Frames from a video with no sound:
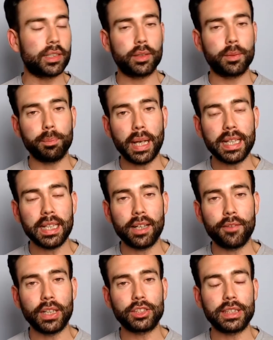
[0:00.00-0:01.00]
may
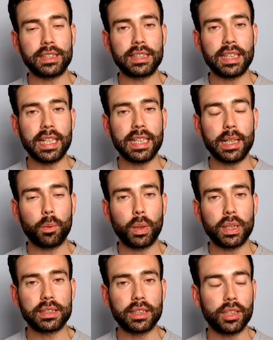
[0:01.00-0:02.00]
eventually see in
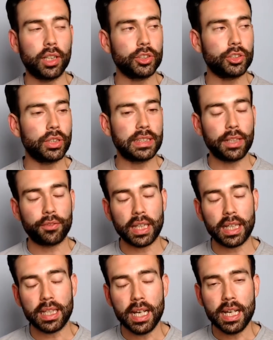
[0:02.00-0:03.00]
Western countries if
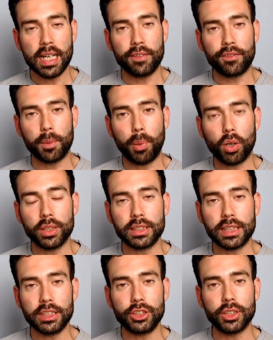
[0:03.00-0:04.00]
the
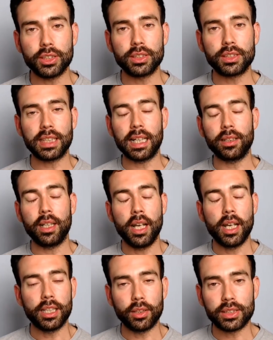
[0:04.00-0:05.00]
politicians and,
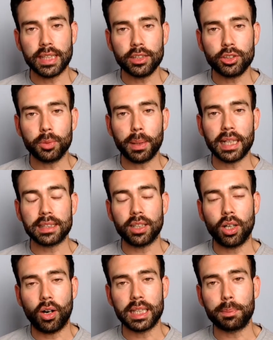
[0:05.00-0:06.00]
central banks are
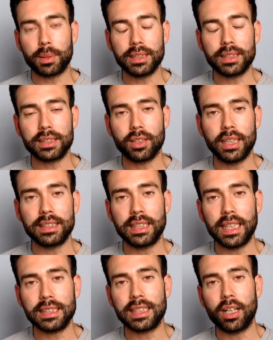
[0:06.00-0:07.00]
highly politicized.
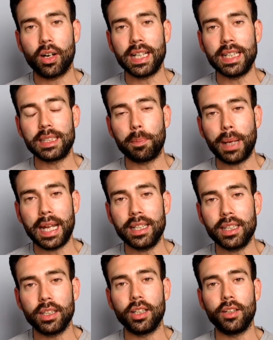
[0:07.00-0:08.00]
Yes, they are
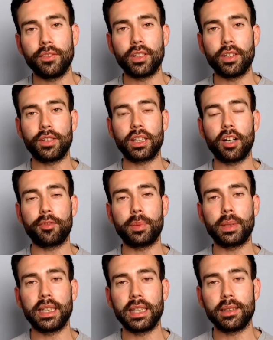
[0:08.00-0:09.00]
independent of the
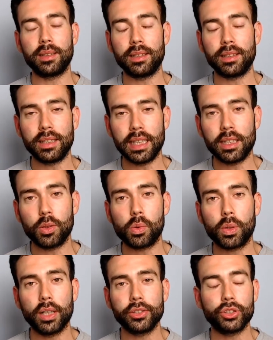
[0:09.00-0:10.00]
government in nearly all
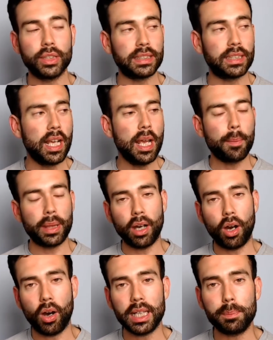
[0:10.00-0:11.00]
countries, but they're
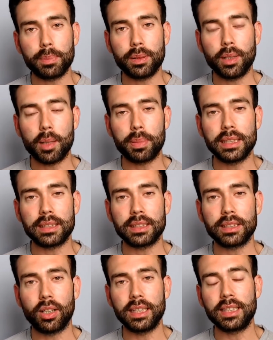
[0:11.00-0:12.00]
highly
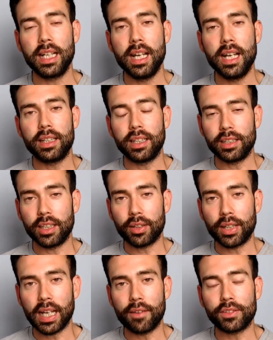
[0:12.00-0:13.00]
politicized.
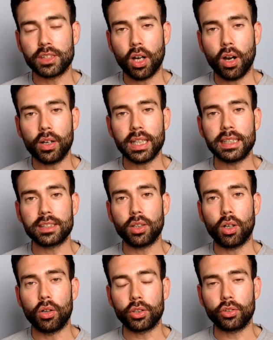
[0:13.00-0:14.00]
They have targets
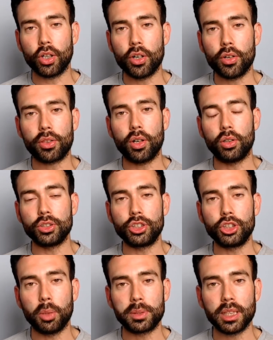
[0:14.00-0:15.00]
on growth, on
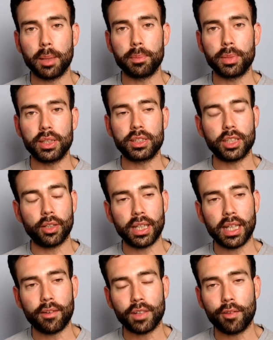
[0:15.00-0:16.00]
jobs numbers. So
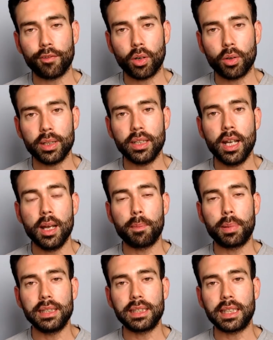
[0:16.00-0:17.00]
they're following
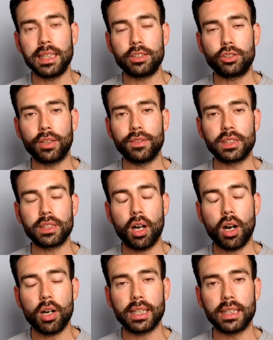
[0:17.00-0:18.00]
politically driven
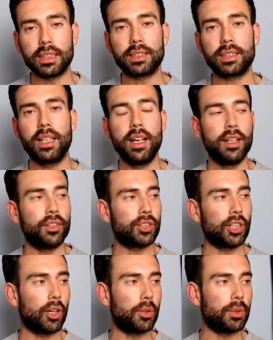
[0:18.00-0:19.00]
targets.
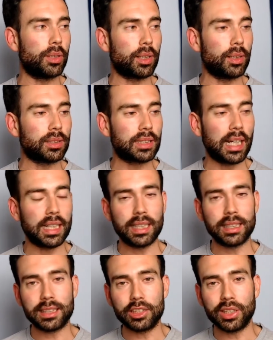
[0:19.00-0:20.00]
So you can say
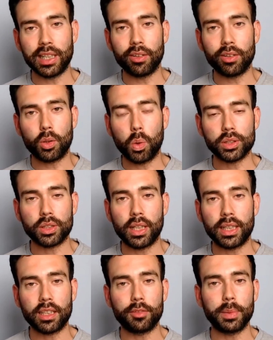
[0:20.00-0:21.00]
they're a
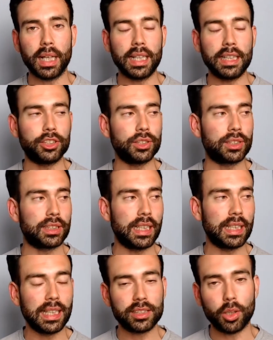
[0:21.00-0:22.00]
quasi-government agency.
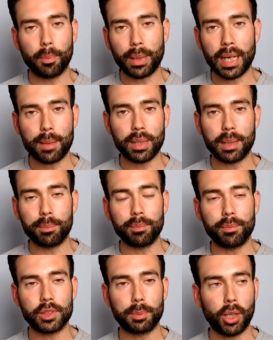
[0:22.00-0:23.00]
Yes, on paper they're
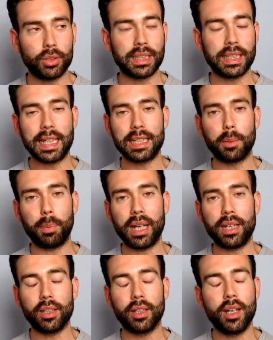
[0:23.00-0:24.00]
supposedly
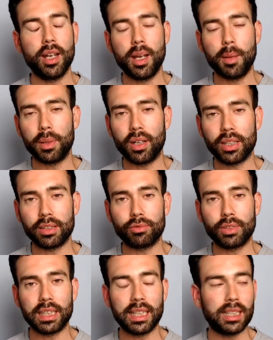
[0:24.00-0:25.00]
independent, but they're only
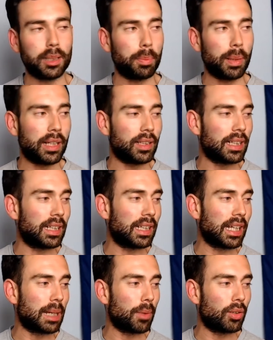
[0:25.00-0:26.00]
really independent in
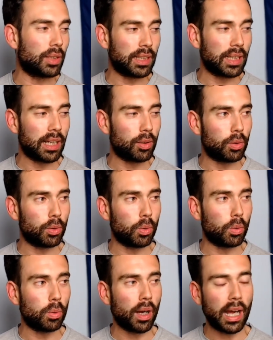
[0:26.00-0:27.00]
name only. They
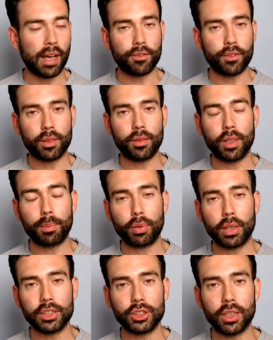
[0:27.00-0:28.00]
all have the
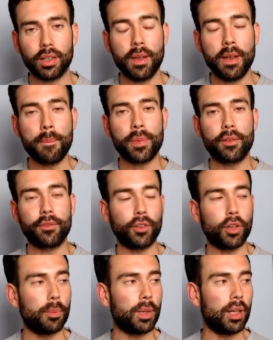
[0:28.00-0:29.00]
pressure
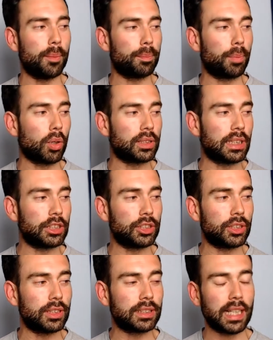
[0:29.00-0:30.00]
from
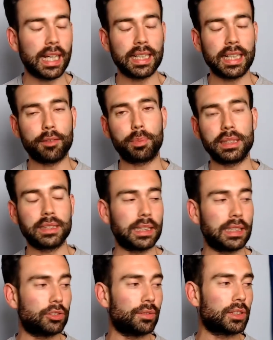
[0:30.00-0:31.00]
politicians and have
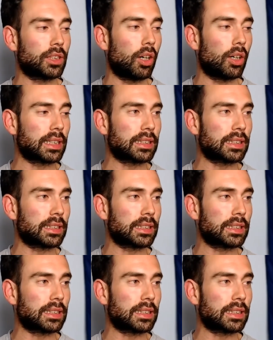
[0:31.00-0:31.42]
politically driven targets they